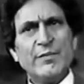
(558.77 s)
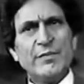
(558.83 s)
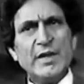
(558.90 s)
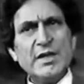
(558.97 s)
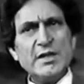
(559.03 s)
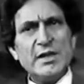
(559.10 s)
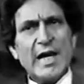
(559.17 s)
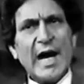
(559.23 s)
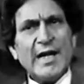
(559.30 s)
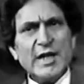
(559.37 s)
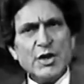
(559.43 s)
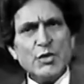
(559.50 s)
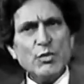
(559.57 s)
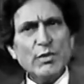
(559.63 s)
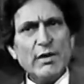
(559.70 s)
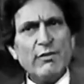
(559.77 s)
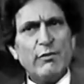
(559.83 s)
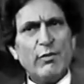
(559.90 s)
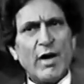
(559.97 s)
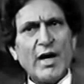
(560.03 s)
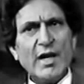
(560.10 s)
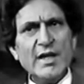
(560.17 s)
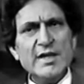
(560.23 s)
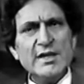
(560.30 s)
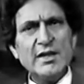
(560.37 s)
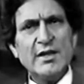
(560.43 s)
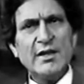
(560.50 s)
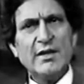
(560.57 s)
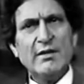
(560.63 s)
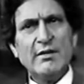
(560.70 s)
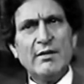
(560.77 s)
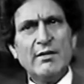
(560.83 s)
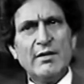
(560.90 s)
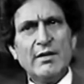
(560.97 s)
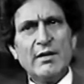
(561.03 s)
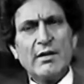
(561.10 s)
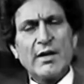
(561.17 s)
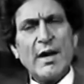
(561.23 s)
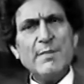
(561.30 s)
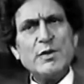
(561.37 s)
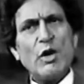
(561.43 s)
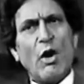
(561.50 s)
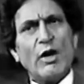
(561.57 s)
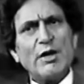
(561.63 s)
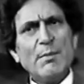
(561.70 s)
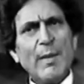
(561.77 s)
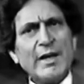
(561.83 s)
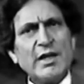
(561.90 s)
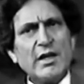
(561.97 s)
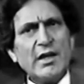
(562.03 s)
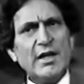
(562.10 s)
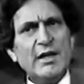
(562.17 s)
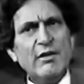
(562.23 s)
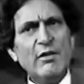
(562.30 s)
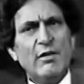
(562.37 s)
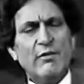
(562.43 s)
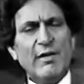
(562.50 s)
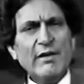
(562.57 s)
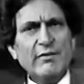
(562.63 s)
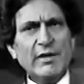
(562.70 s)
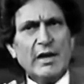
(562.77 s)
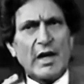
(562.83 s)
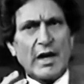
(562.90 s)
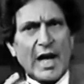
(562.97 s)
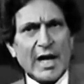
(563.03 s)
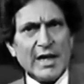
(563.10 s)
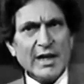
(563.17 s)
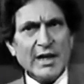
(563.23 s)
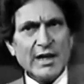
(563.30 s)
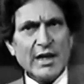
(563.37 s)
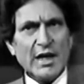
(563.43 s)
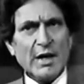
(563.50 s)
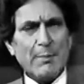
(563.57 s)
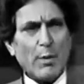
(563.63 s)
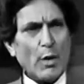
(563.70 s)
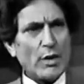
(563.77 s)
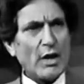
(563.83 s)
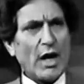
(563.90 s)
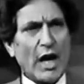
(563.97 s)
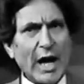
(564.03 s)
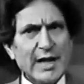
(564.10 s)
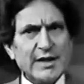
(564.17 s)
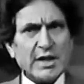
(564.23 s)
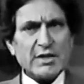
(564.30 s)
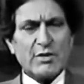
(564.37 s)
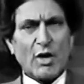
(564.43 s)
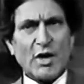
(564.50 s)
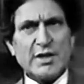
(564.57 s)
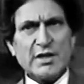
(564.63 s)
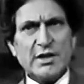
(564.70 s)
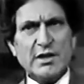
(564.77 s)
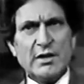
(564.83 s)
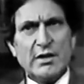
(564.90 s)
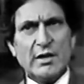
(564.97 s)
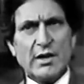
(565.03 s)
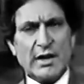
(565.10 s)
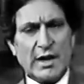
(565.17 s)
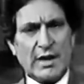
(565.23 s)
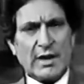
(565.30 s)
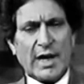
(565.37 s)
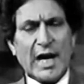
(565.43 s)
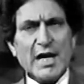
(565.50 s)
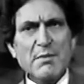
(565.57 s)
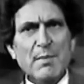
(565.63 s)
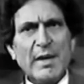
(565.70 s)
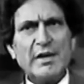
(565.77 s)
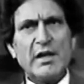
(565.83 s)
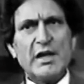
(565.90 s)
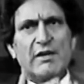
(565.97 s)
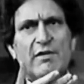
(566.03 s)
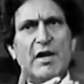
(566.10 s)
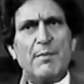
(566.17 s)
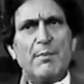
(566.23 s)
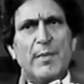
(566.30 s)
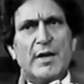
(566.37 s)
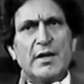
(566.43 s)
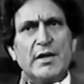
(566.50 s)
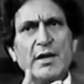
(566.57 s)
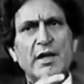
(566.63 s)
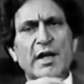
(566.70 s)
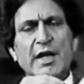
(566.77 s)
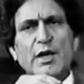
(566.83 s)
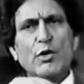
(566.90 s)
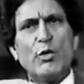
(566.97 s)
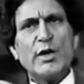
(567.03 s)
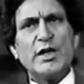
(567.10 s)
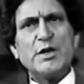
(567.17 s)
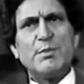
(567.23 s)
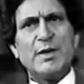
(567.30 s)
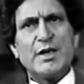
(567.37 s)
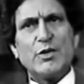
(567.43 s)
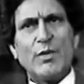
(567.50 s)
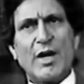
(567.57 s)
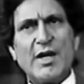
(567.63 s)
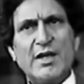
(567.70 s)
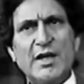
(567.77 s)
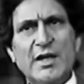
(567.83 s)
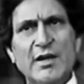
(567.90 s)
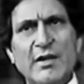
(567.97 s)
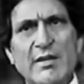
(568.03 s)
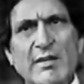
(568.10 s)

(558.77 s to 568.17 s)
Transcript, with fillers: This attitude of violence comes automatically when we rely upon high technology and high mental development, ignoring spirituality.